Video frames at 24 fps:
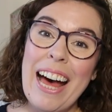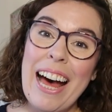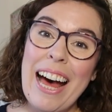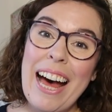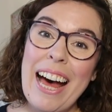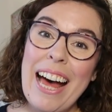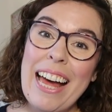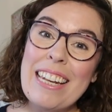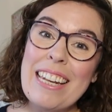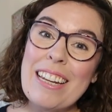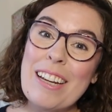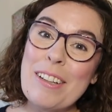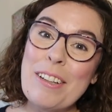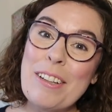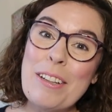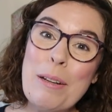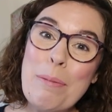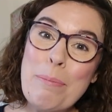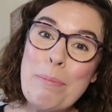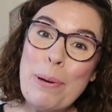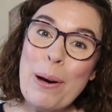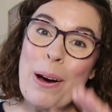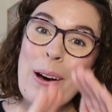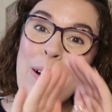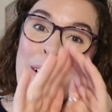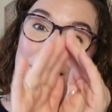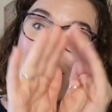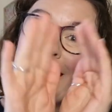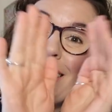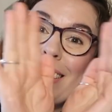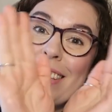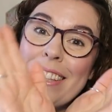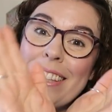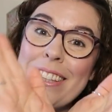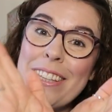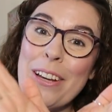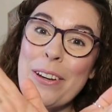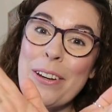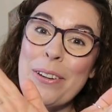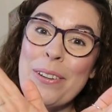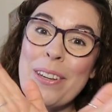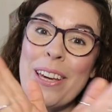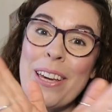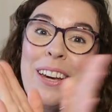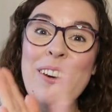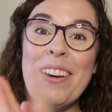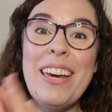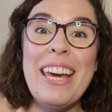And I'm going to put our little
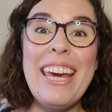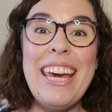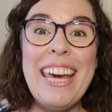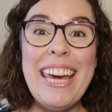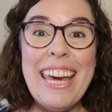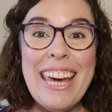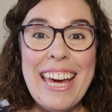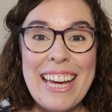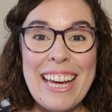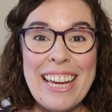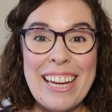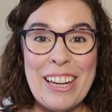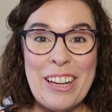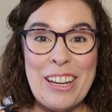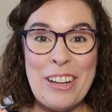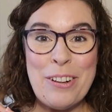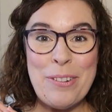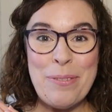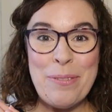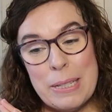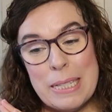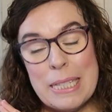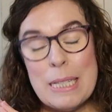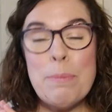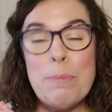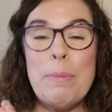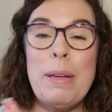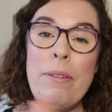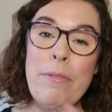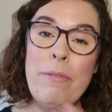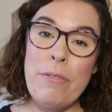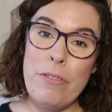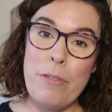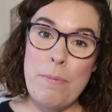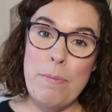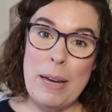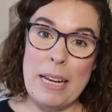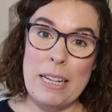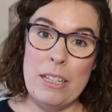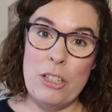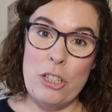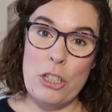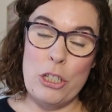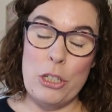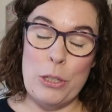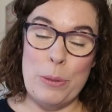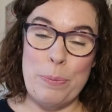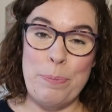logo here. Some
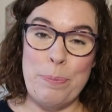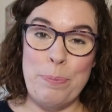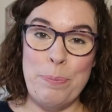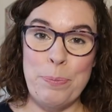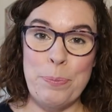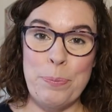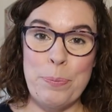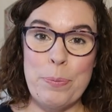information.